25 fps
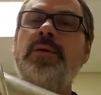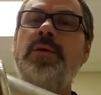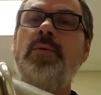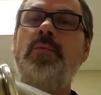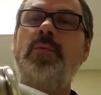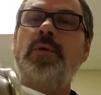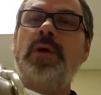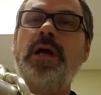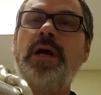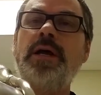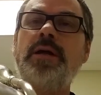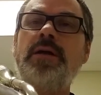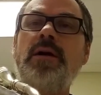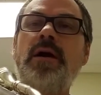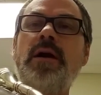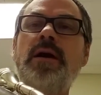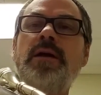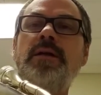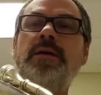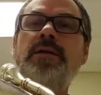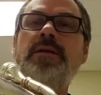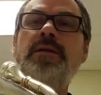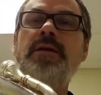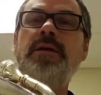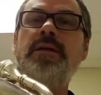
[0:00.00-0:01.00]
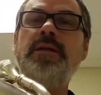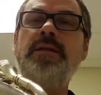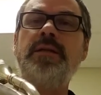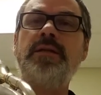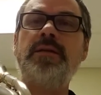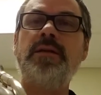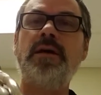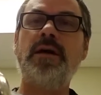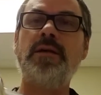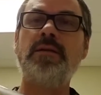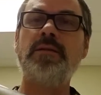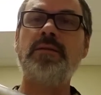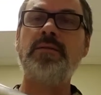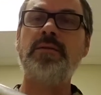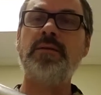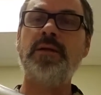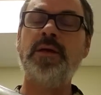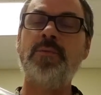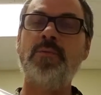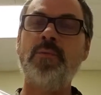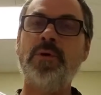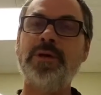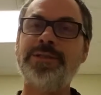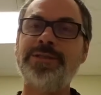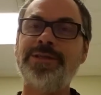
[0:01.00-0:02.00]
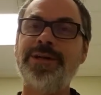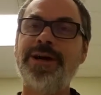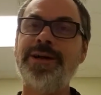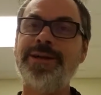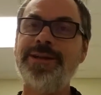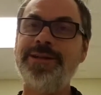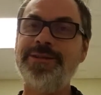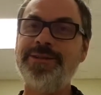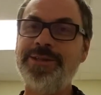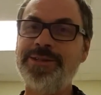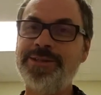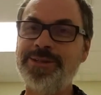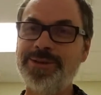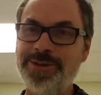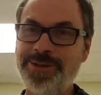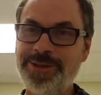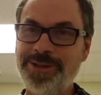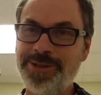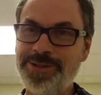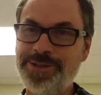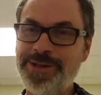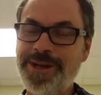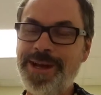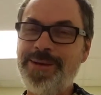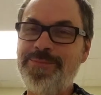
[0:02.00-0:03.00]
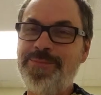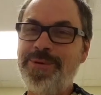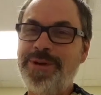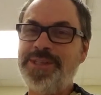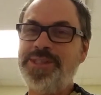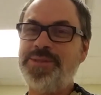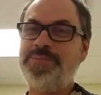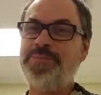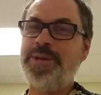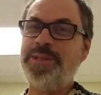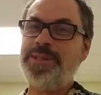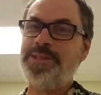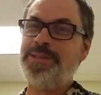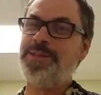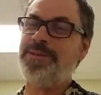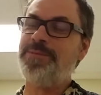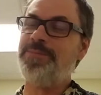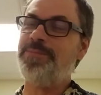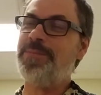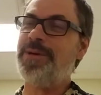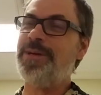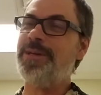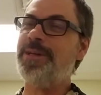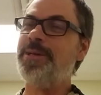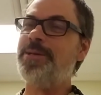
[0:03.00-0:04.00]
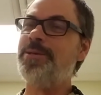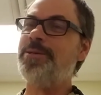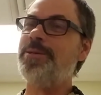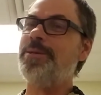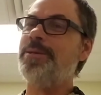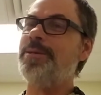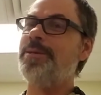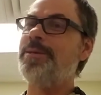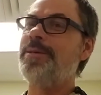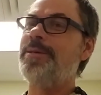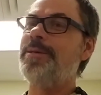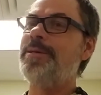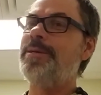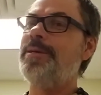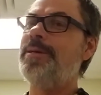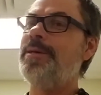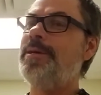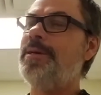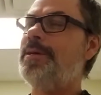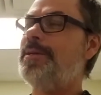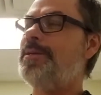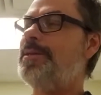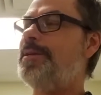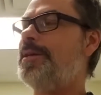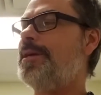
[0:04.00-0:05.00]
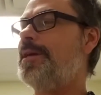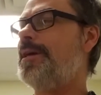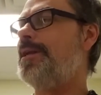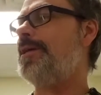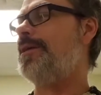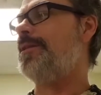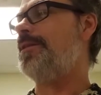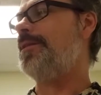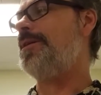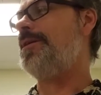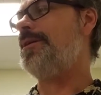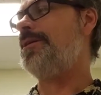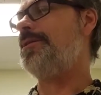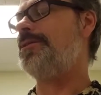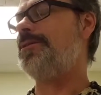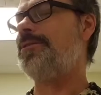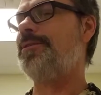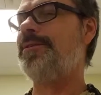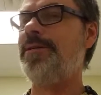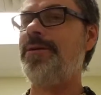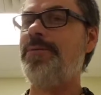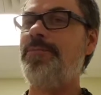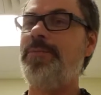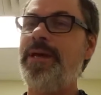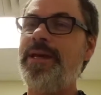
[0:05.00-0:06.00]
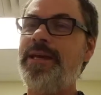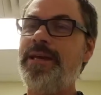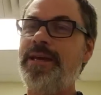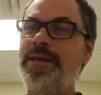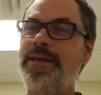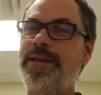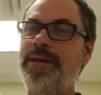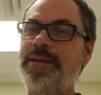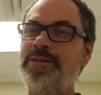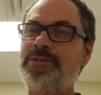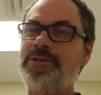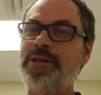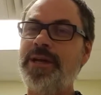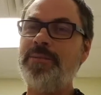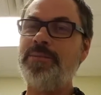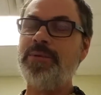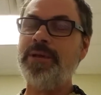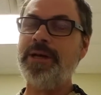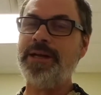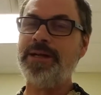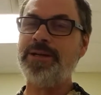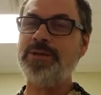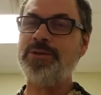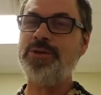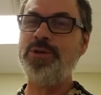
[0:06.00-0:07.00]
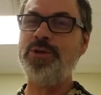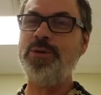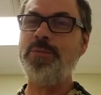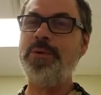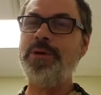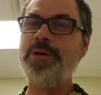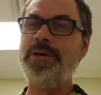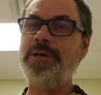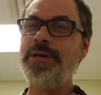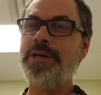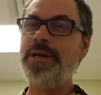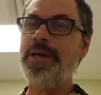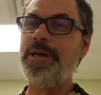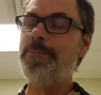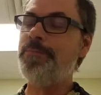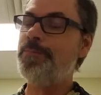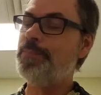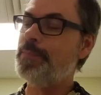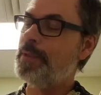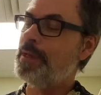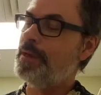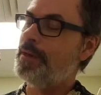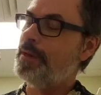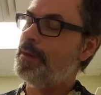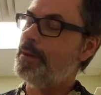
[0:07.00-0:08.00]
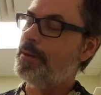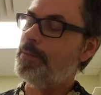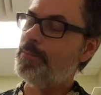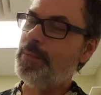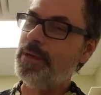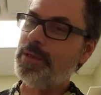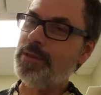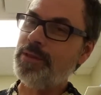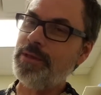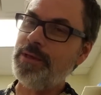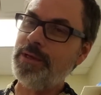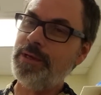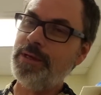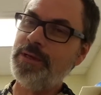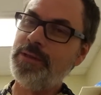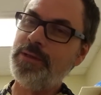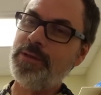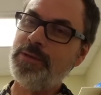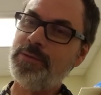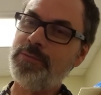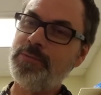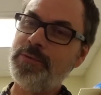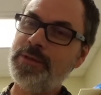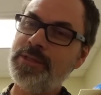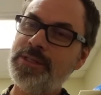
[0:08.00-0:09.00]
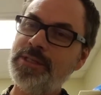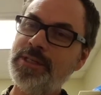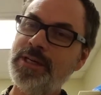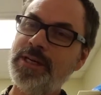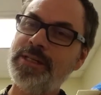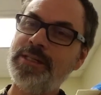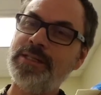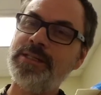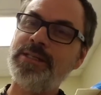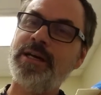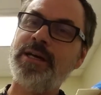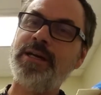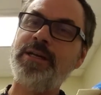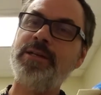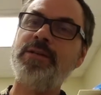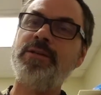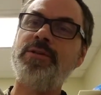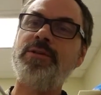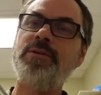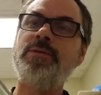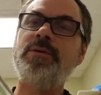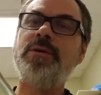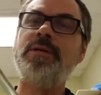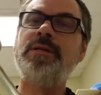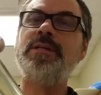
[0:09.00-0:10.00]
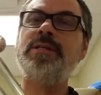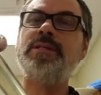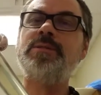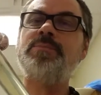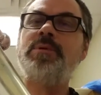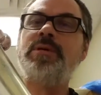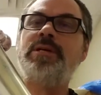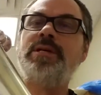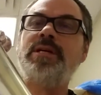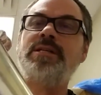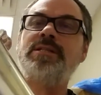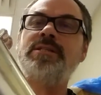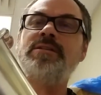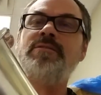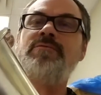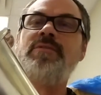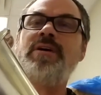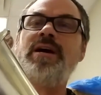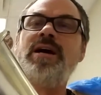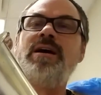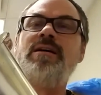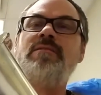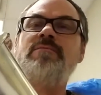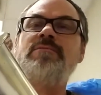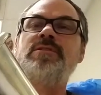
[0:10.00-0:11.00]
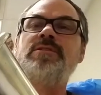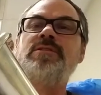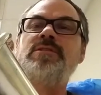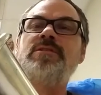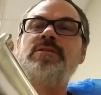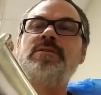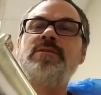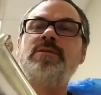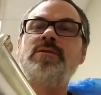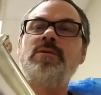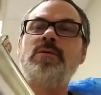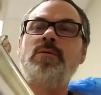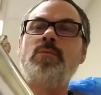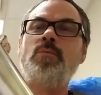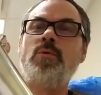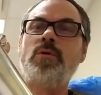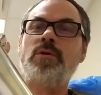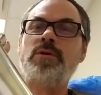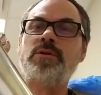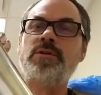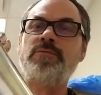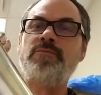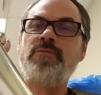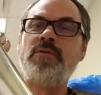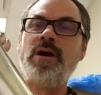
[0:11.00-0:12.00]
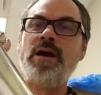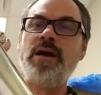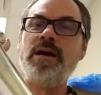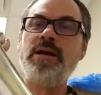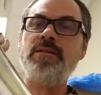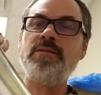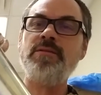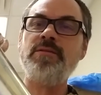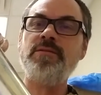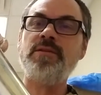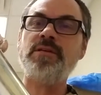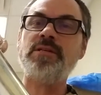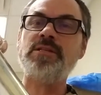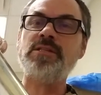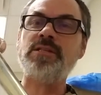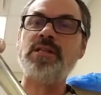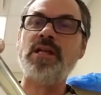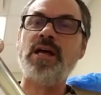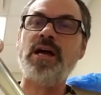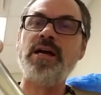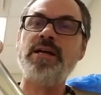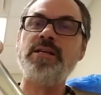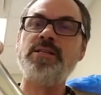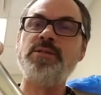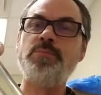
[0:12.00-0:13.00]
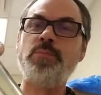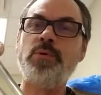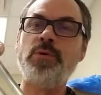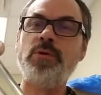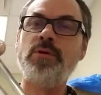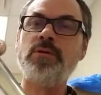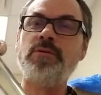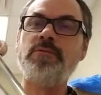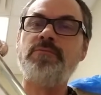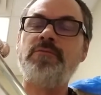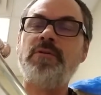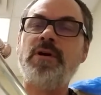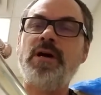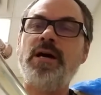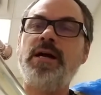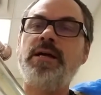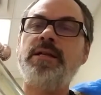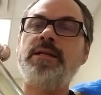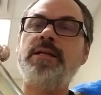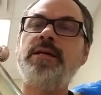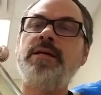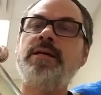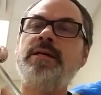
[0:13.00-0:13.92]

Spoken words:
know, when I got it, it was not in as good a shape. I spent some money to get at least making it shape like a tuba again. But the reason I decided to do it is because the valves worked fine, the slides pulled fine.